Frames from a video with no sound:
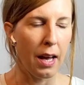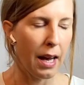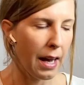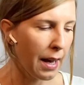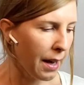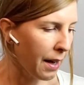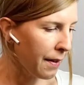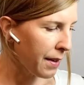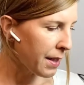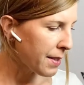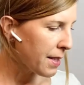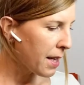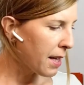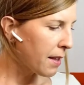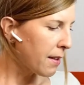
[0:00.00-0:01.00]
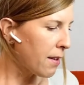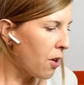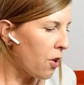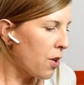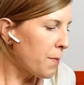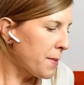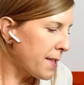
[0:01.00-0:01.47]
And then take the
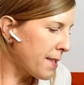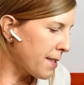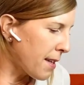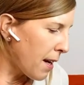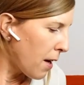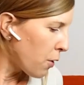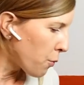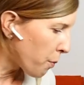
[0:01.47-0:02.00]
arms down